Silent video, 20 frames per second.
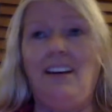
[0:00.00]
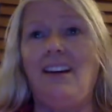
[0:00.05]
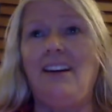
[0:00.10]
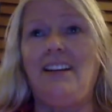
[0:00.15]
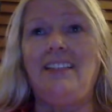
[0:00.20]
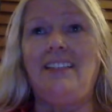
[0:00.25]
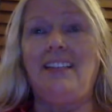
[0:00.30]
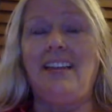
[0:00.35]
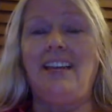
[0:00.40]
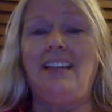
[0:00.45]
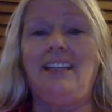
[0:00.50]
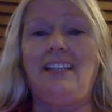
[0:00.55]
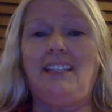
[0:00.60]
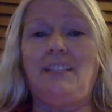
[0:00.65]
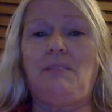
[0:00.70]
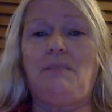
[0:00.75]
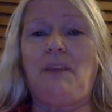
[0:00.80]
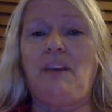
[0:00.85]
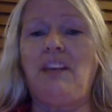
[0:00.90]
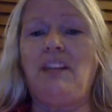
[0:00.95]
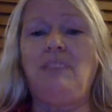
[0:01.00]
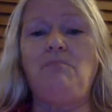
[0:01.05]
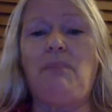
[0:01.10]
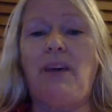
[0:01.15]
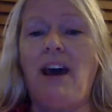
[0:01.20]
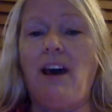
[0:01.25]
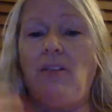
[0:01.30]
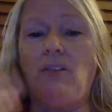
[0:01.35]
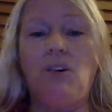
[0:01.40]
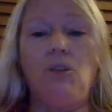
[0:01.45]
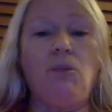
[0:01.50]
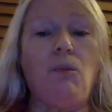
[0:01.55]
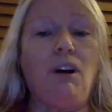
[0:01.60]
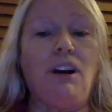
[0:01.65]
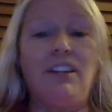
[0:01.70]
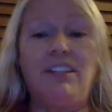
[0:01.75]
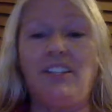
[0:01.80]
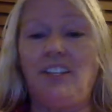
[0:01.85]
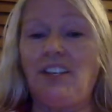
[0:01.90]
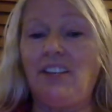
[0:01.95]
a day to spend power
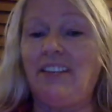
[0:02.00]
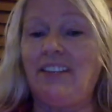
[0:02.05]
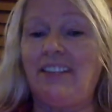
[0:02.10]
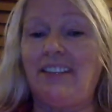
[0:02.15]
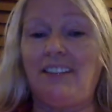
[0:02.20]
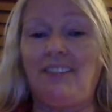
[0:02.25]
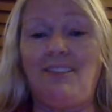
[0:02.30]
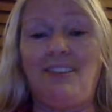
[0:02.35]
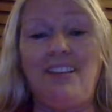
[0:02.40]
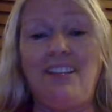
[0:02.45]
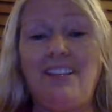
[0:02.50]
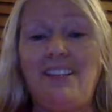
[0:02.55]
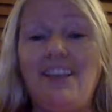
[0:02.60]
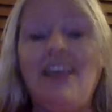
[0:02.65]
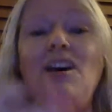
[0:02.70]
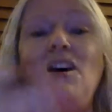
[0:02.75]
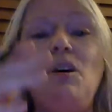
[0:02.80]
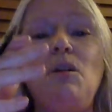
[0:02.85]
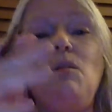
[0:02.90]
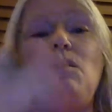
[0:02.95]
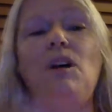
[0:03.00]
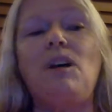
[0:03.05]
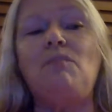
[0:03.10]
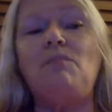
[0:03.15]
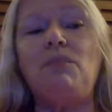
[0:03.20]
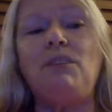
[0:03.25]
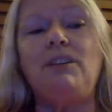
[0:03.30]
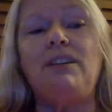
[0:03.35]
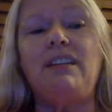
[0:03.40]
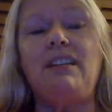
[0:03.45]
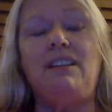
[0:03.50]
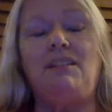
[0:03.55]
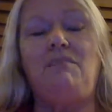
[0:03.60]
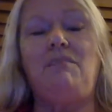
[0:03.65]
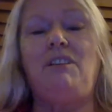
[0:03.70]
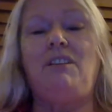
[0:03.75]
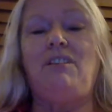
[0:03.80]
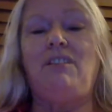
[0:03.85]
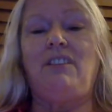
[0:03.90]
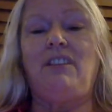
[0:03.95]
watching series, put
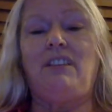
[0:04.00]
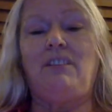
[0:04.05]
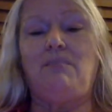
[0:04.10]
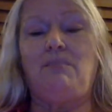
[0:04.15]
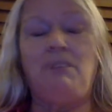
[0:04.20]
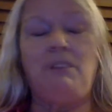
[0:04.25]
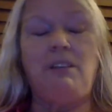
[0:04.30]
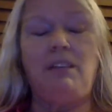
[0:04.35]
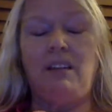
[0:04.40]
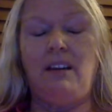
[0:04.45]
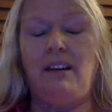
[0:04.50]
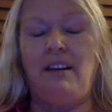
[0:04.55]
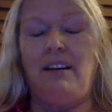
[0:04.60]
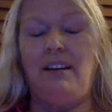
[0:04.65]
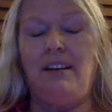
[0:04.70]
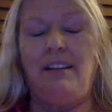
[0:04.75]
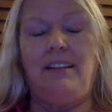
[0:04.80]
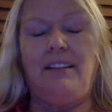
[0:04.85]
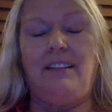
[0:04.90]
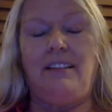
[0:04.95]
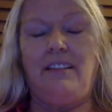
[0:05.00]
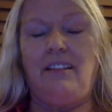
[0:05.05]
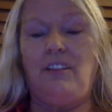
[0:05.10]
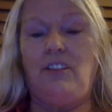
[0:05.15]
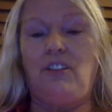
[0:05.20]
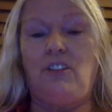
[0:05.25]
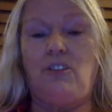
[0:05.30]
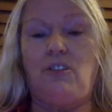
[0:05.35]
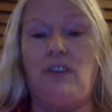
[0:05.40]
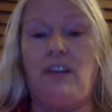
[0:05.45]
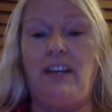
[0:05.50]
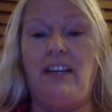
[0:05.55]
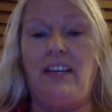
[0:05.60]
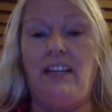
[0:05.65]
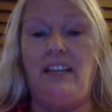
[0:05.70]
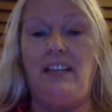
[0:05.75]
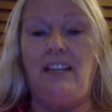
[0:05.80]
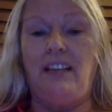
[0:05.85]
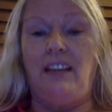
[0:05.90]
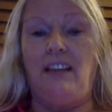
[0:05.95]
The Strain
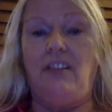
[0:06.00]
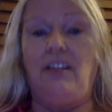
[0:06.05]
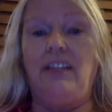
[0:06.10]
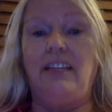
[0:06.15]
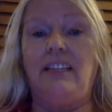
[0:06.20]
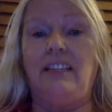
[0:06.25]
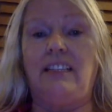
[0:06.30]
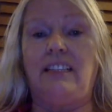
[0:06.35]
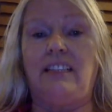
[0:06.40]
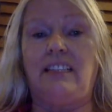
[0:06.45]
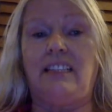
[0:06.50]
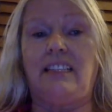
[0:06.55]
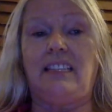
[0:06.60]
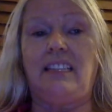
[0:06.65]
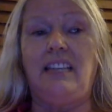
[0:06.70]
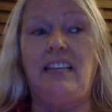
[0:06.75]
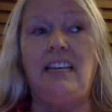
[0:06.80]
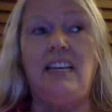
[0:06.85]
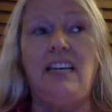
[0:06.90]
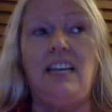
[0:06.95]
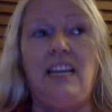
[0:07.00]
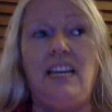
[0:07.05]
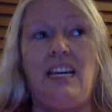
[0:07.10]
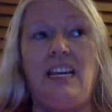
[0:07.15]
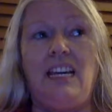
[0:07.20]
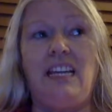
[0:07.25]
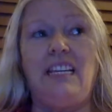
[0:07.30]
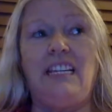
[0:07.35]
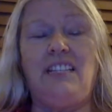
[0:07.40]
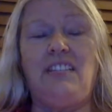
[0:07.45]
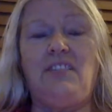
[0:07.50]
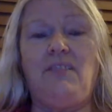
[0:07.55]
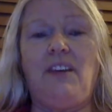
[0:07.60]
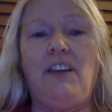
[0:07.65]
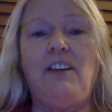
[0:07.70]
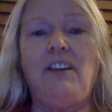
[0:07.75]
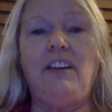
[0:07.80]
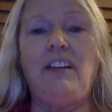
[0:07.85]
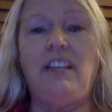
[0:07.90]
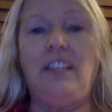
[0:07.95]
in there. It's
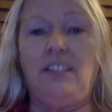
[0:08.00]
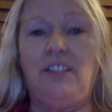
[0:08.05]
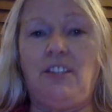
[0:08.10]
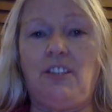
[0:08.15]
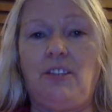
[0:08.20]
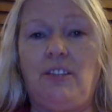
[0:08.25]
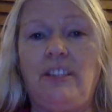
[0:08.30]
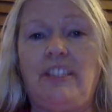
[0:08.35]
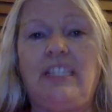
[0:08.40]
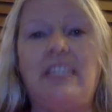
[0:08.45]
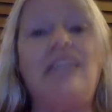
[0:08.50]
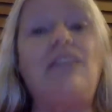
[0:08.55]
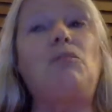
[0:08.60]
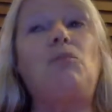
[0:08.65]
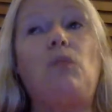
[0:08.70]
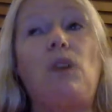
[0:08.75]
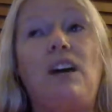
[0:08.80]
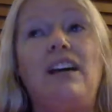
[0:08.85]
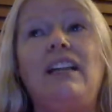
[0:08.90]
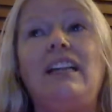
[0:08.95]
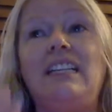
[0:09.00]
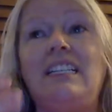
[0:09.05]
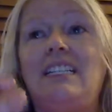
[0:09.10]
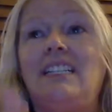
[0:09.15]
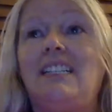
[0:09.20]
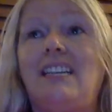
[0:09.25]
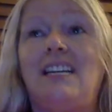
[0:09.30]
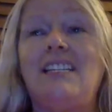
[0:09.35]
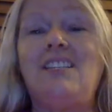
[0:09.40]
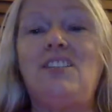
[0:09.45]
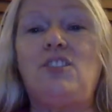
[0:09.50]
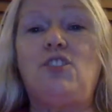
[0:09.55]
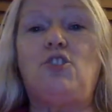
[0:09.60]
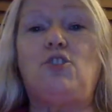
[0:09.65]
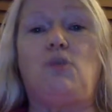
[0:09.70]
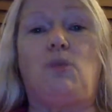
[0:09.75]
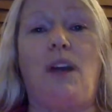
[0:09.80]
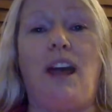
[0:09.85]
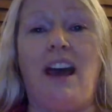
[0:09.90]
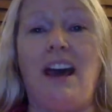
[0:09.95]
very interesting, and while it does
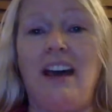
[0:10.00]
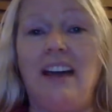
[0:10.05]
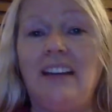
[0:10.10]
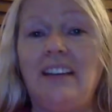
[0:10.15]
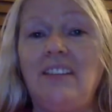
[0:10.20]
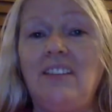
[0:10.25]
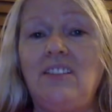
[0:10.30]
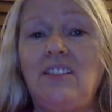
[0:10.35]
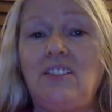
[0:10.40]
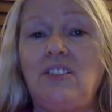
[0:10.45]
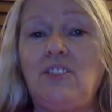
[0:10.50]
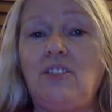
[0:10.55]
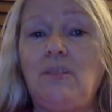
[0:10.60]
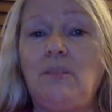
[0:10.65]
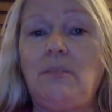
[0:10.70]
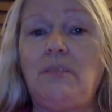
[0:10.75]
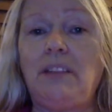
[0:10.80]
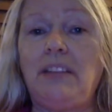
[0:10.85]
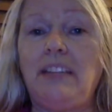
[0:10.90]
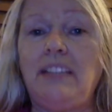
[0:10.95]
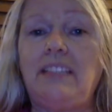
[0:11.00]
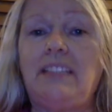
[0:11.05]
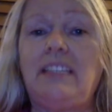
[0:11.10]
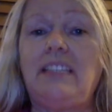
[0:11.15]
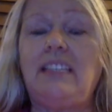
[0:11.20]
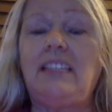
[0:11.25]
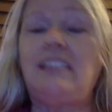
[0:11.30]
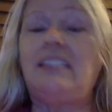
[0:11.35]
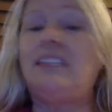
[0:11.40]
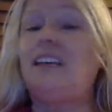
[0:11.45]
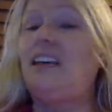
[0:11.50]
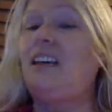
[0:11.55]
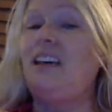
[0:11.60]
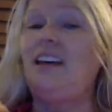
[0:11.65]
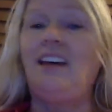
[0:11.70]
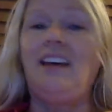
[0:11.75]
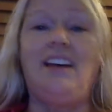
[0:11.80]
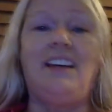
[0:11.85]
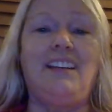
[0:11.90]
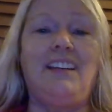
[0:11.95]
drag in certain places,
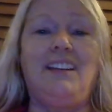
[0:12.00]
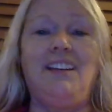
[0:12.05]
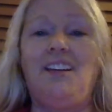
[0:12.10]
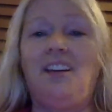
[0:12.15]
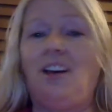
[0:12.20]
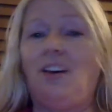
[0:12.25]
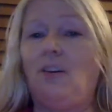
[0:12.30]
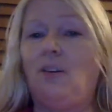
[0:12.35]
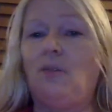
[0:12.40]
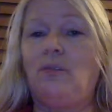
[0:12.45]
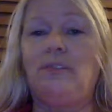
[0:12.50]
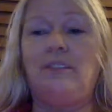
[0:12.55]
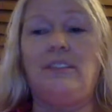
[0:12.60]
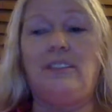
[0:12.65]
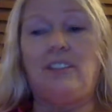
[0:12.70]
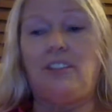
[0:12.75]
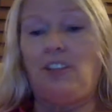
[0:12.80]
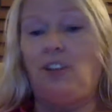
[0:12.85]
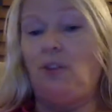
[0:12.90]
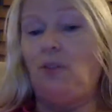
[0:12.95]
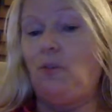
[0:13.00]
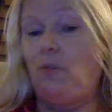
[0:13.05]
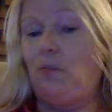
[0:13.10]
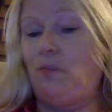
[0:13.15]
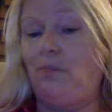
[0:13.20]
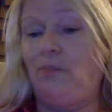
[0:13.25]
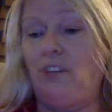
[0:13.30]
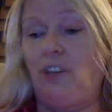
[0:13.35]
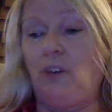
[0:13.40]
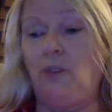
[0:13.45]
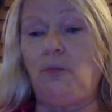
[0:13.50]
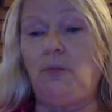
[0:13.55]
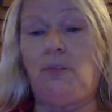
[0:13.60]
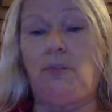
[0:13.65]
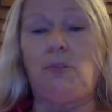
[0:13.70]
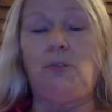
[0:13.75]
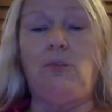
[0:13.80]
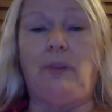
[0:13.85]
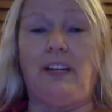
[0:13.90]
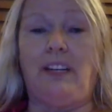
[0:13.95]
so go
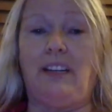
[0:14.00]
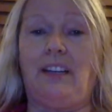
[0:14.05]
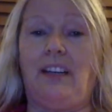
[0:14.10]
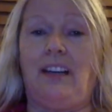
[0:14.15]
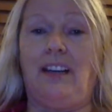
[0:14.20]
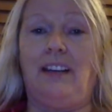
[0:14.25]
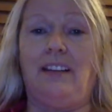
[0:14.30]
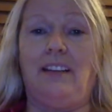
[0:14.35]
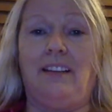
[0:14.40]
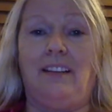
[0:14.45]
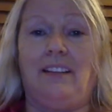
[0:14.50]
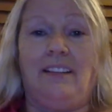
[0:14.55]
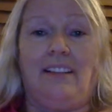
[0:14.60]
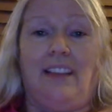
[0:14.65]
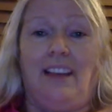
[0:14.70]
through it and